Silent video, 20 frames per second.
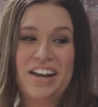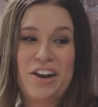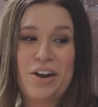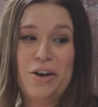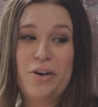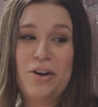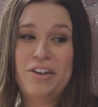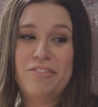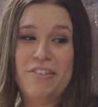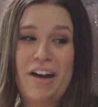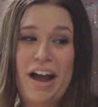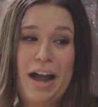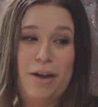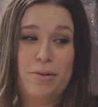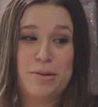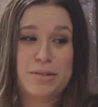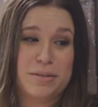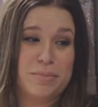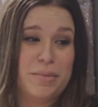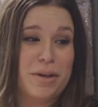know if I
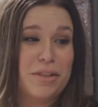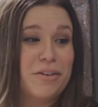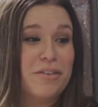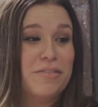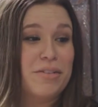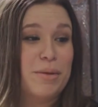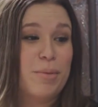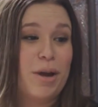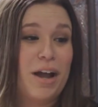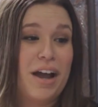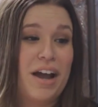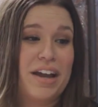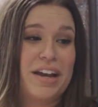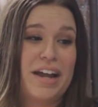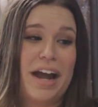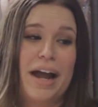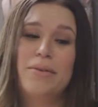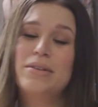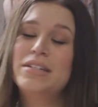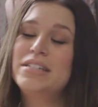was a mother of the bride,
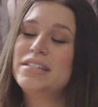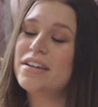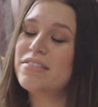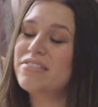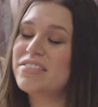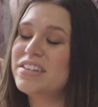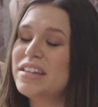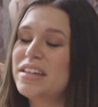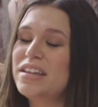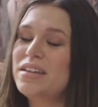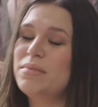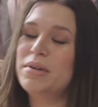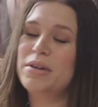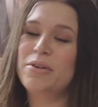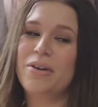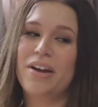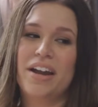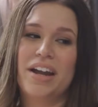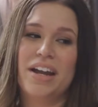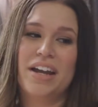I would definitely be
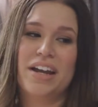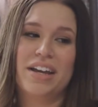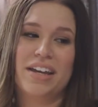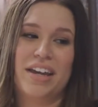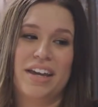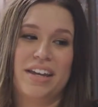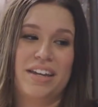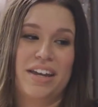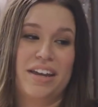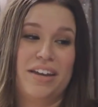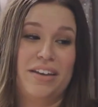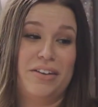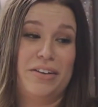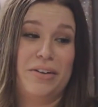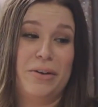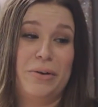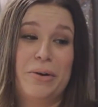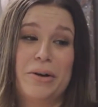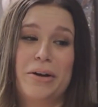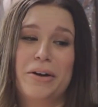wearing a kitten
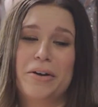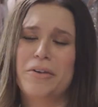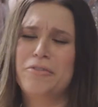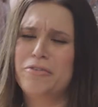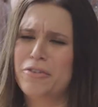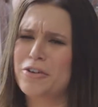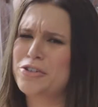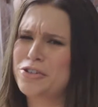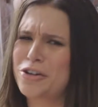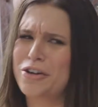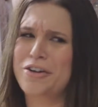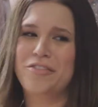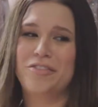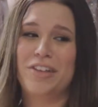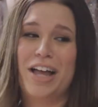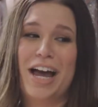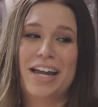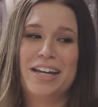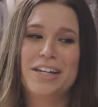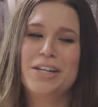heel or for sure a
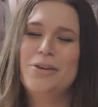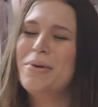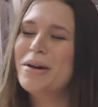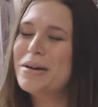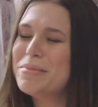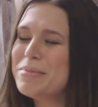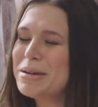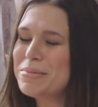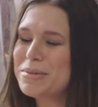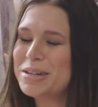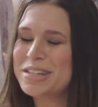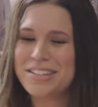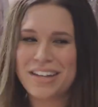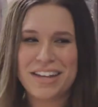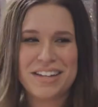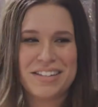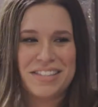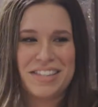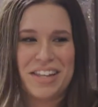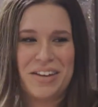flat. You want to be able to
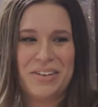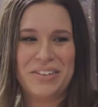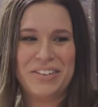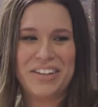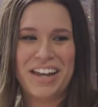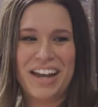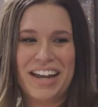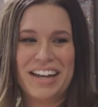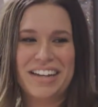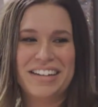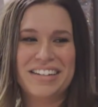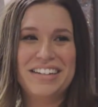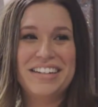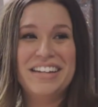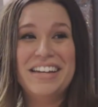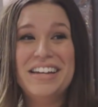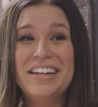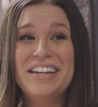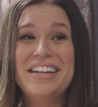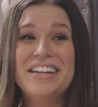dance the whole night.
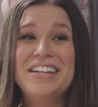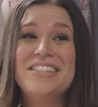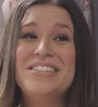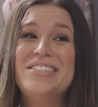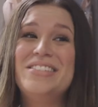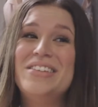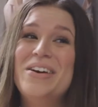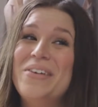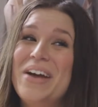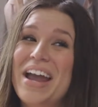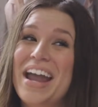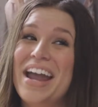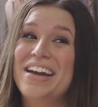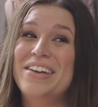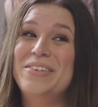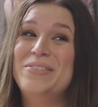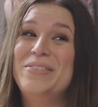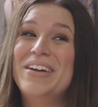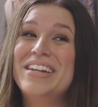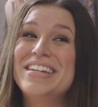Easy. So
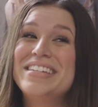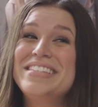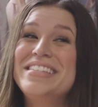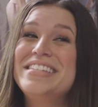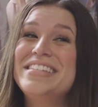Ann, what is